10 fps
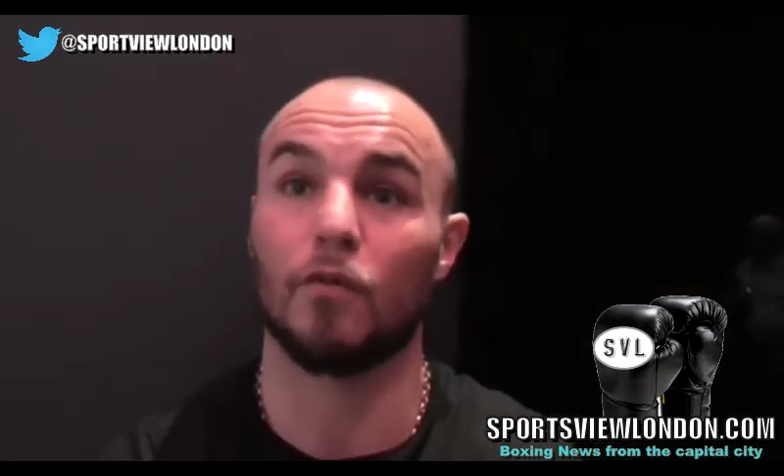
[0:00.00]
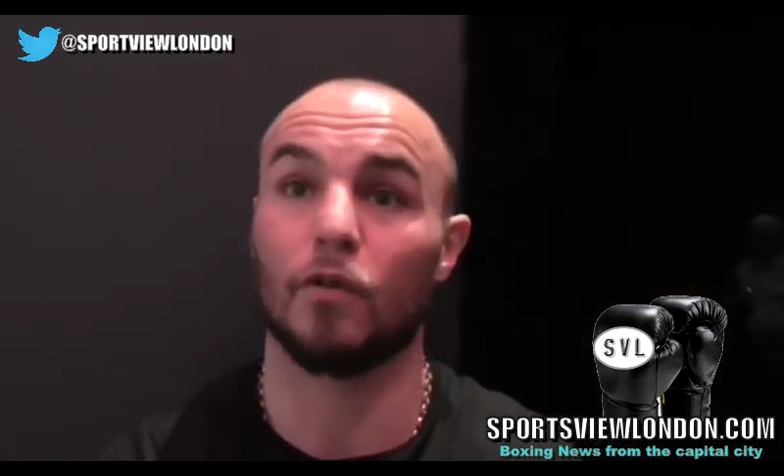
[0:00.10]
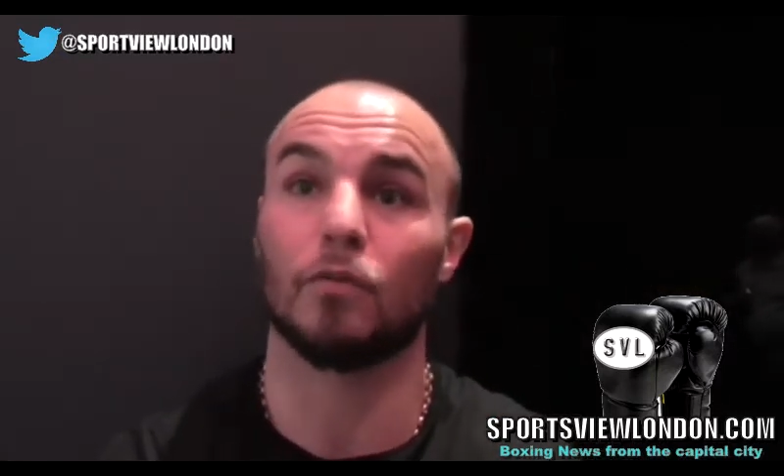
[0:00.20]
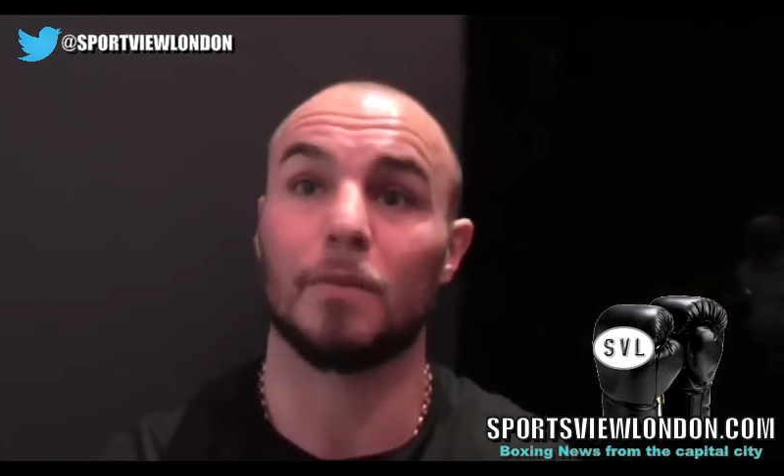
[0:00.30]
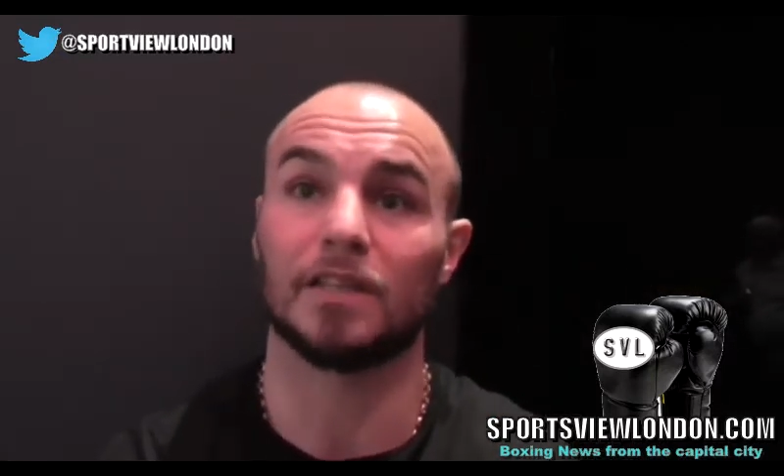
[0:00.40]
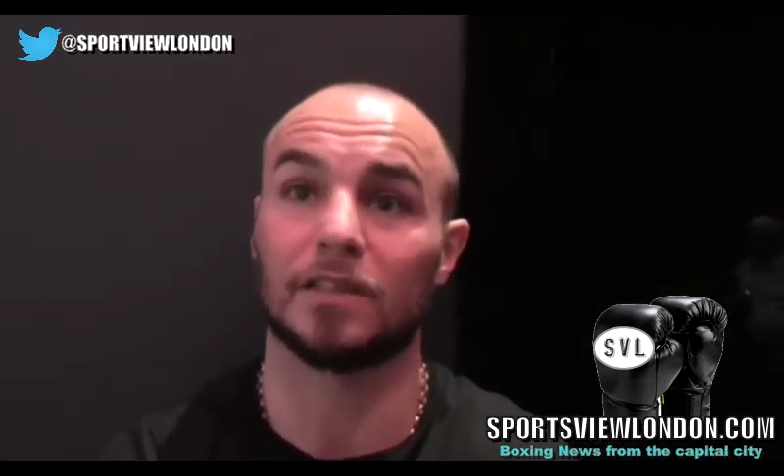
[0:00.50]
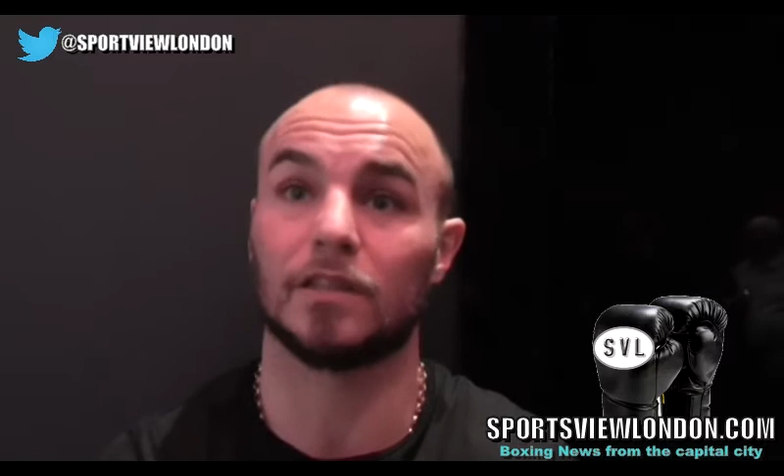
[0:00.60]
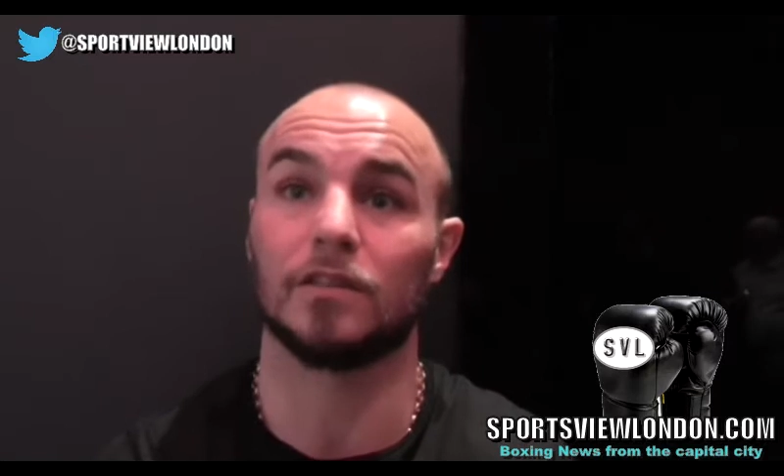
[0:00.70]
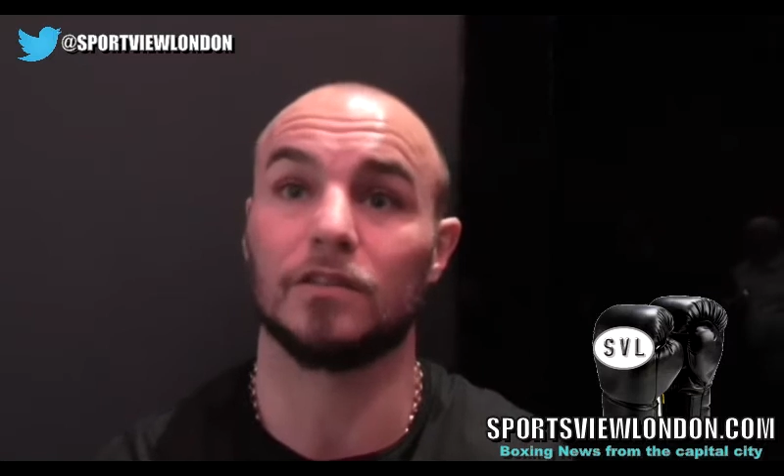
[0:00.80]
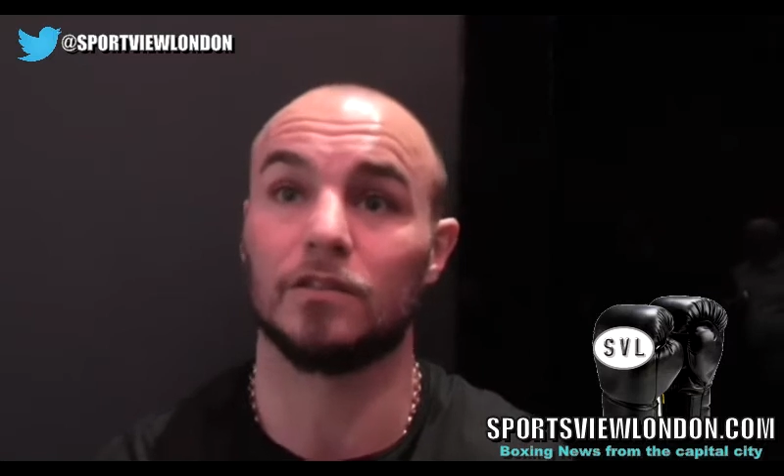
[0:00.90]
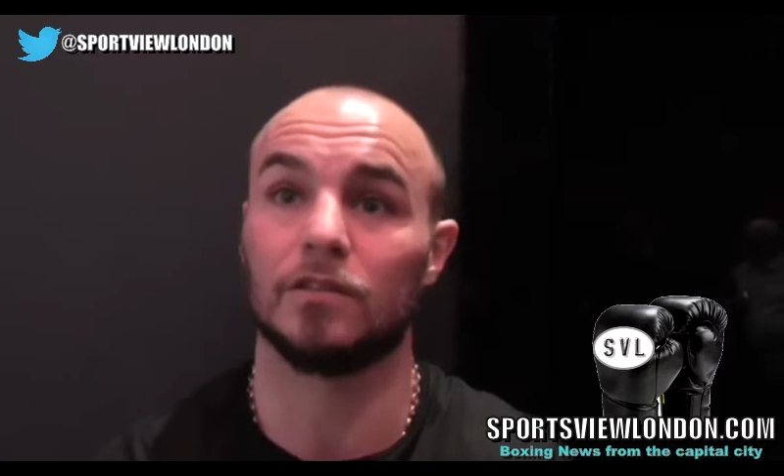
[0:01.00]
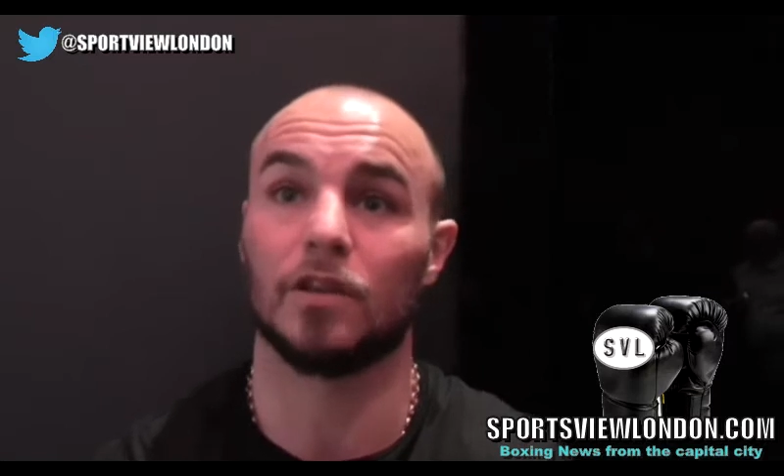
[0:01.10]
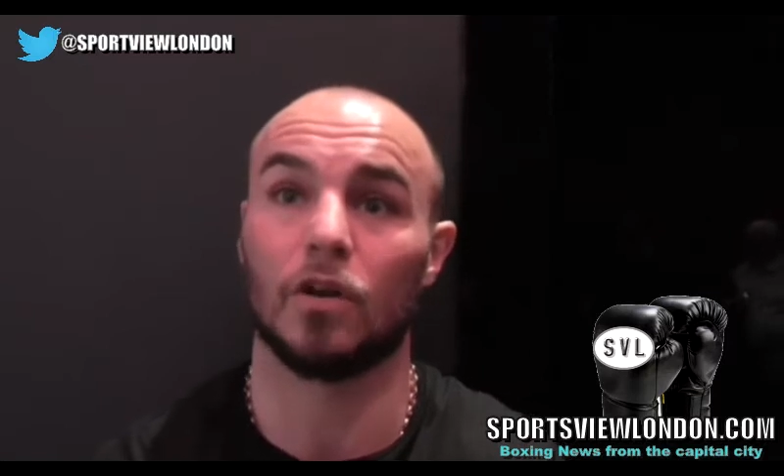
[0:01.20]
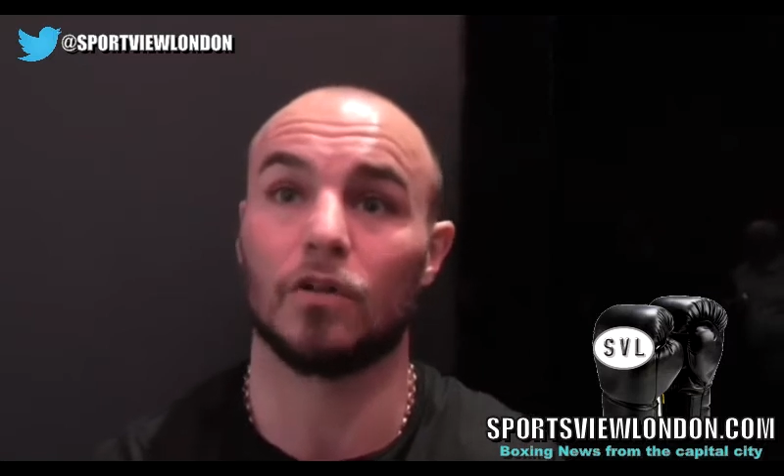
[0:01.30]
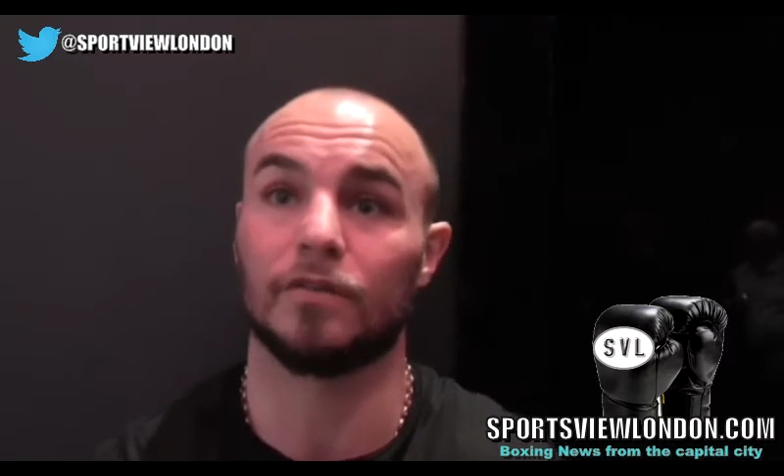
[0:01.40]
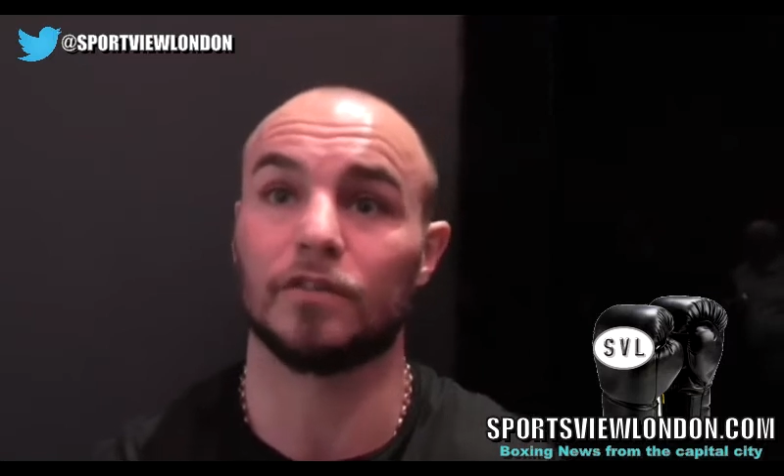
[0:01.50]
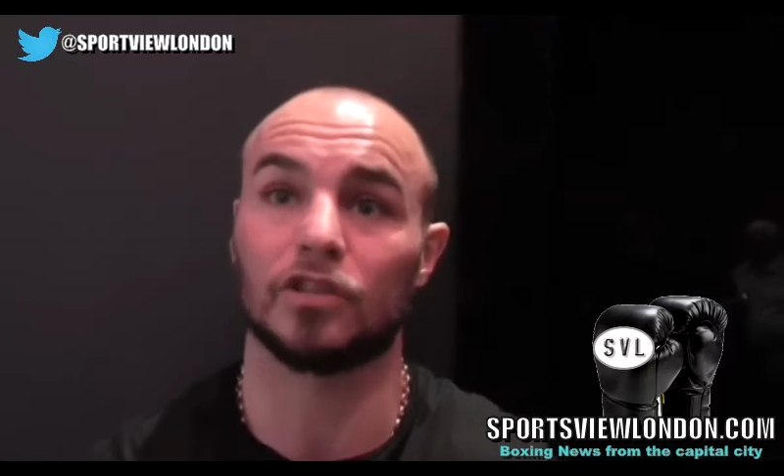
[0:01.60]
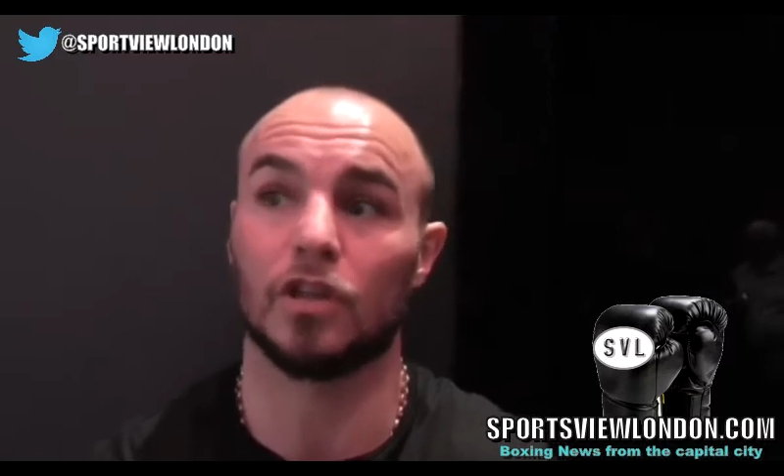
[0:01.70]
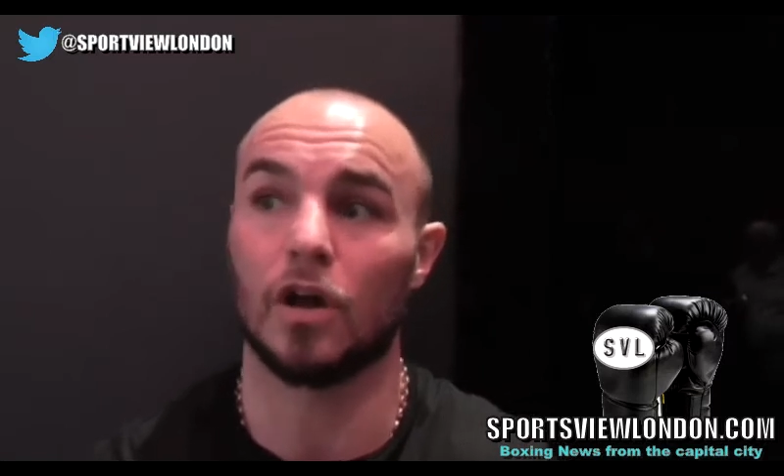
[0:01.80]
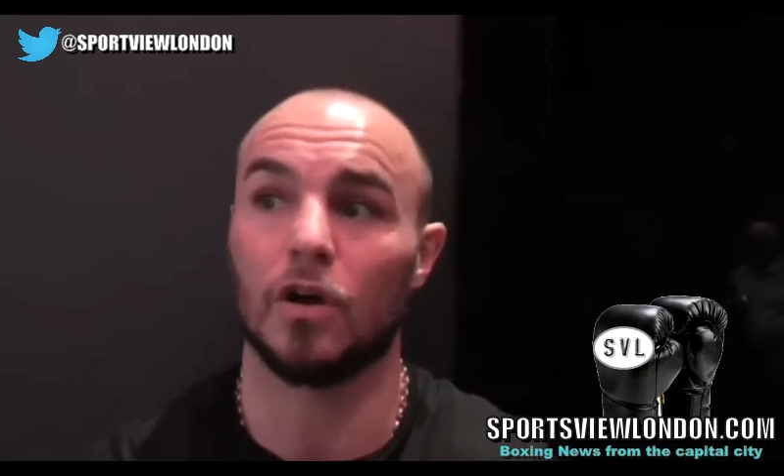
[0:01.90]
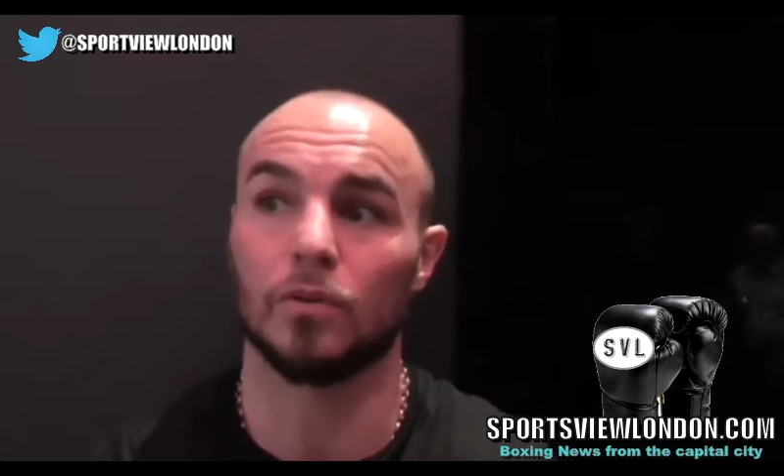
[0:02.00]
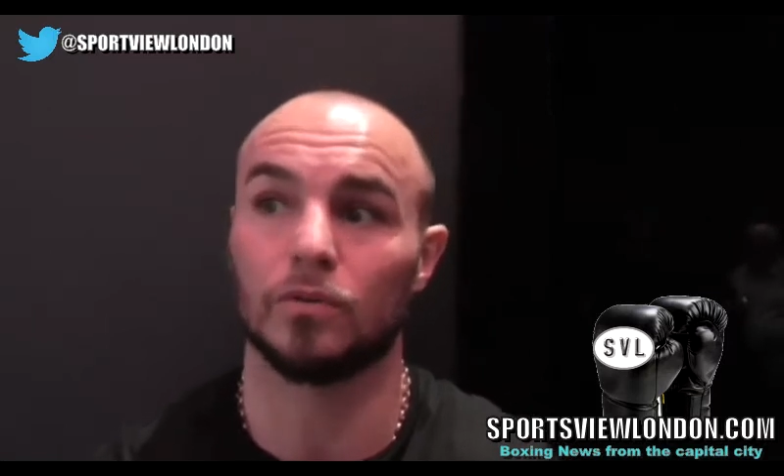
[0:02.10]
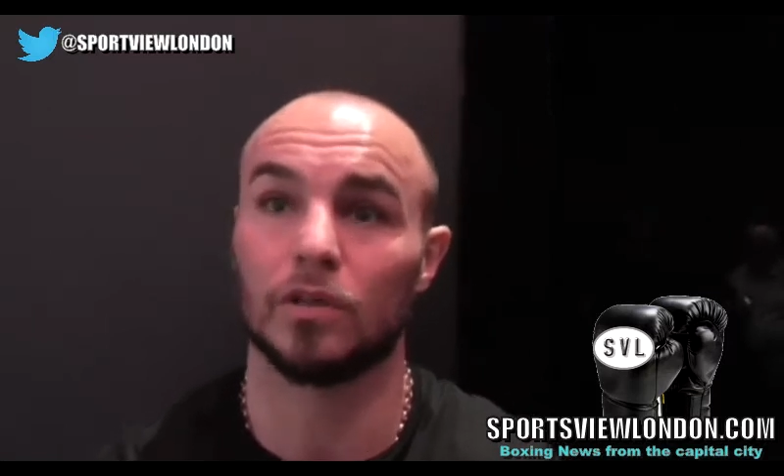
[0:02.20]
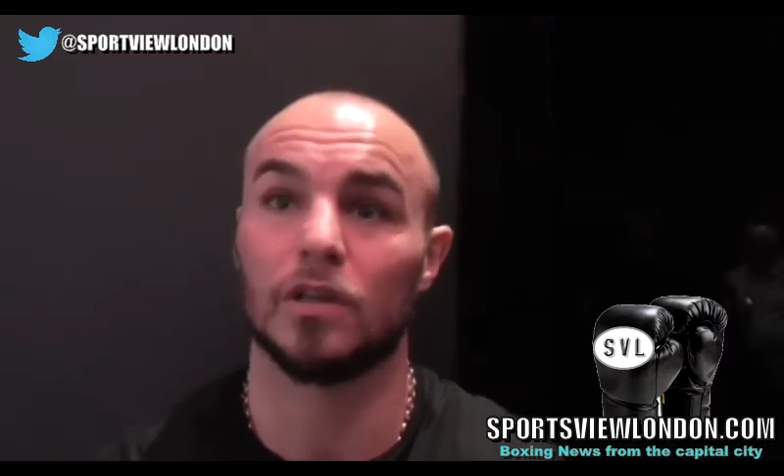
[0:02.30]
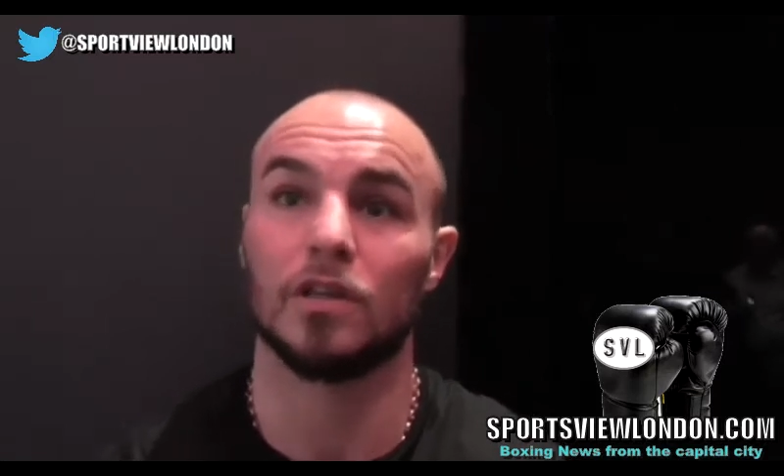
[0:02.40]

with a lot of Mexicans and a lot of different styles.